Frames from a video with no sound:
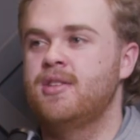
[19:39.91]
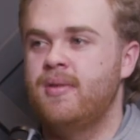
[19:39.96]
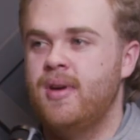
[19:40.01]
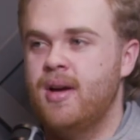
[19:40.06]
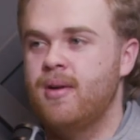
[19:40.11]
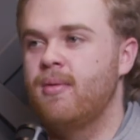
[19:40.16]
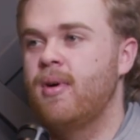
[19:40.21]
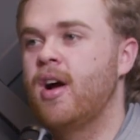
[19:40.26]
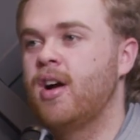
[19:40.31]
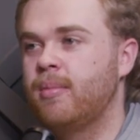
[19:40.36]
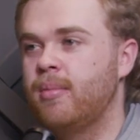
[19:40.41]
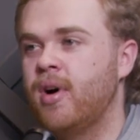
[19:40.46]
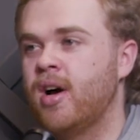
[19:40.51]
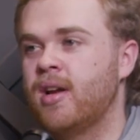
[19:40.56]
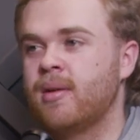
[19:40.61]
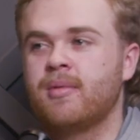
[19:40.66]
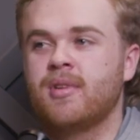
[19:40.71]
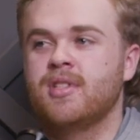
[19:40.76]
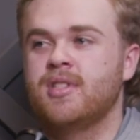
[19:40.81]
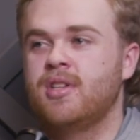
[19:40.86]
you hit rock
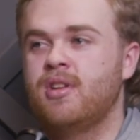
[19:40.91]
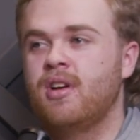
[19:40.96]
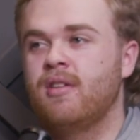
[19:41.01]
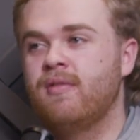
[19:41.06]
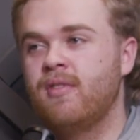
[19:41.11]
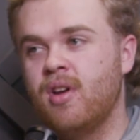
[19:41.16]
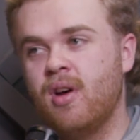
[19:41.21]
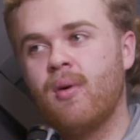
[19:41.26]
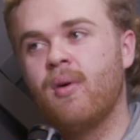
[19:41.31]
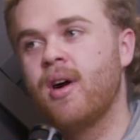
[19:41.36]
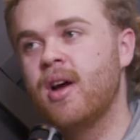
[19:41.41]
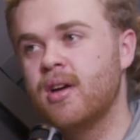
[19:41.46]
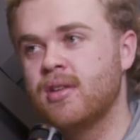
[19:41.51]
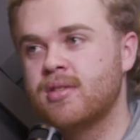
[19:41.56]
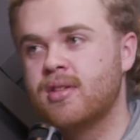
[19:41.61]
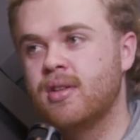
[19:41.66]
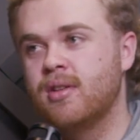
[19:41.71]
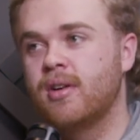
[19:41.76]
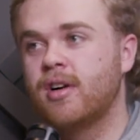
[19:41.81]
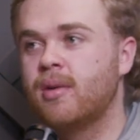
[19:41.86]
bottom because then you have nowhere else
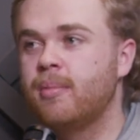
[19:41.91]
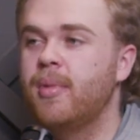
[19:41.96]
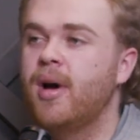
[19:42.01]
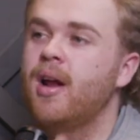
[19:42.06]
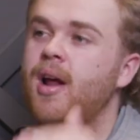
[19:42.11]
to look but